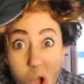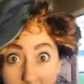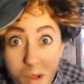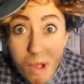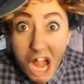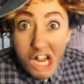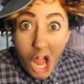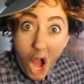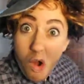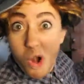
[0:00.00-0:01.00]
Grandma
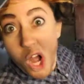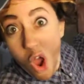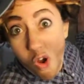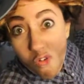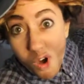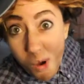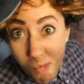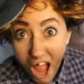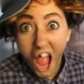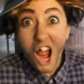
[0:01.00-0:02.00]
got run over
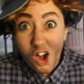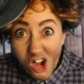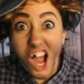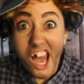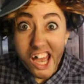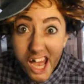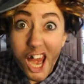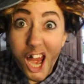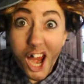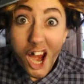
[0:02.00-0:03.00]
by a
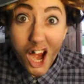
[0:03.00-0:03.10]
reindeer